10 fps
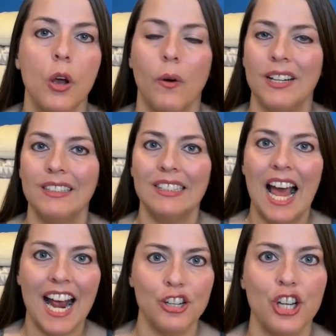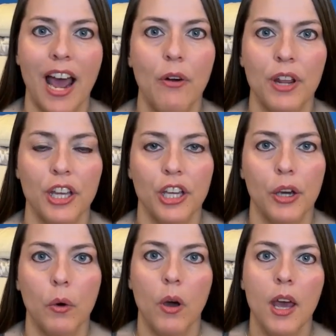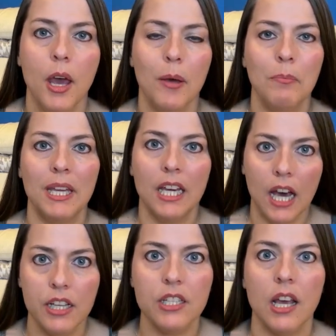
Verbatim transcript: or to lash out at you because